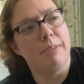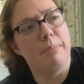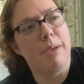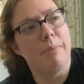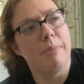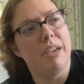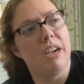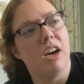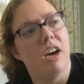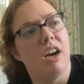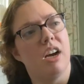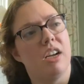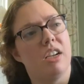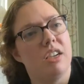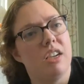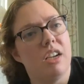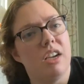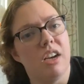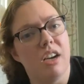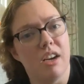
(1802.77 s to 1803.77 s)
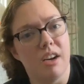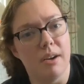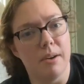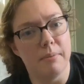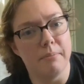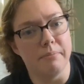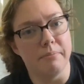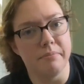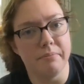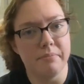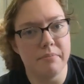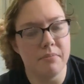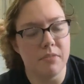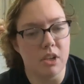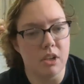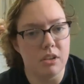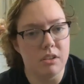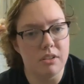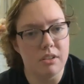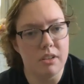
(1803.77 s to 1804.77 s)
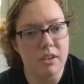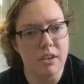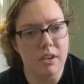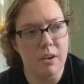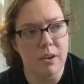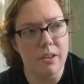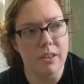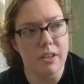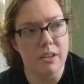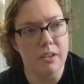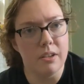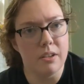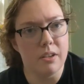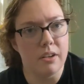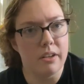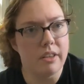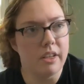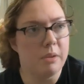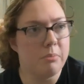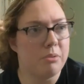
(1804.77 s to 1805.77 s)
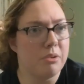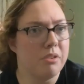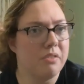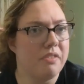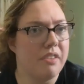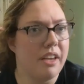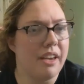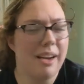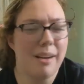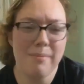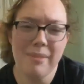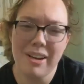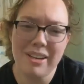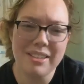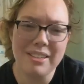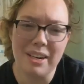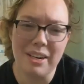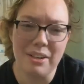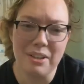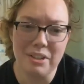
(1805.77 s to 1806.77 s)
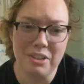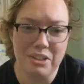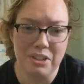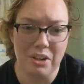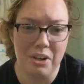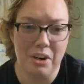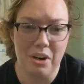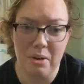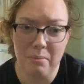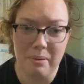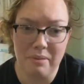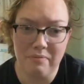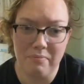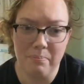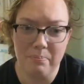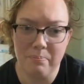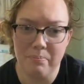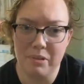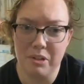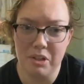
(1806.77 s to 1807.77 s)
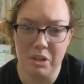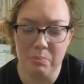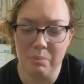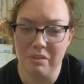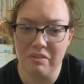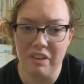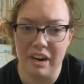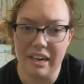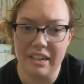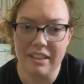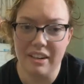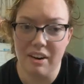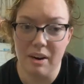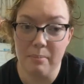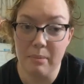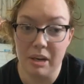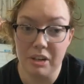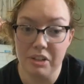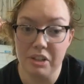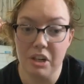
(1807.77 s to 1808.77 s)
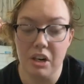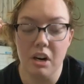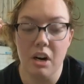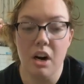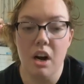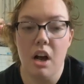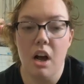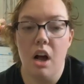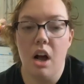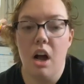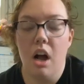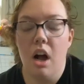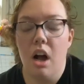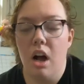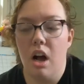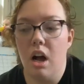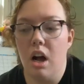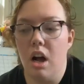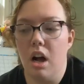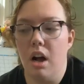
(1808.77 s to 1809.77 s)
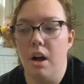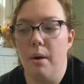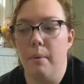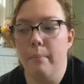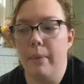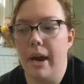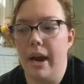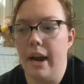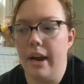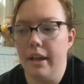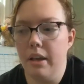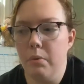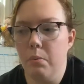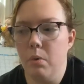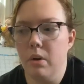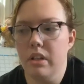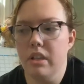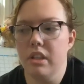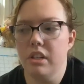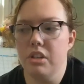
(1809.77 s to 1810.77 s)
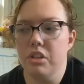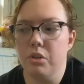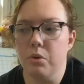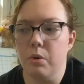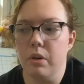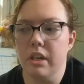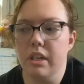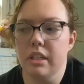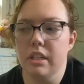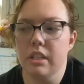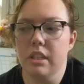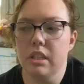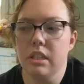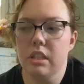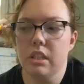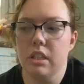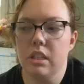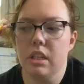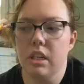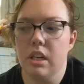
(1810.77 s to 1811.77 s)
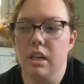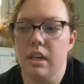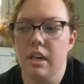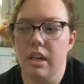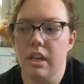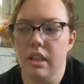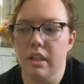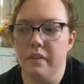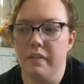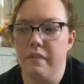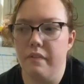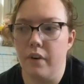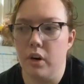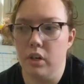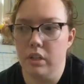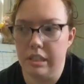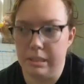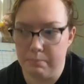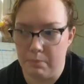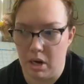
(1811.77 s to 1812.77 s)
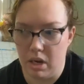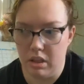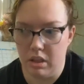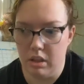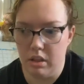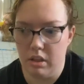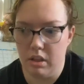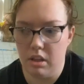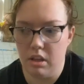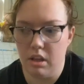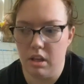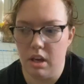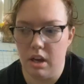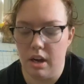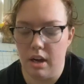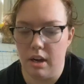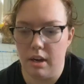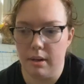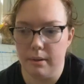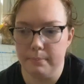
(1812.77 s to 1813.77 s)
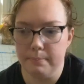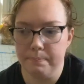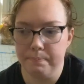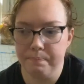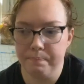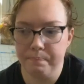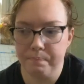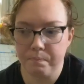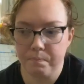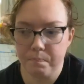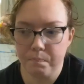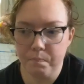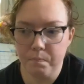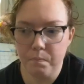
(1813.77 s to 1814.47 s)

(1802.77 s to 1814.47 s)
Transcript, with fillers: was like maybe not um, on the on the approved thing. I'm not entirely sure. I'll be super frank there. I'm not sure. Um, anyone that joins in the first month, um,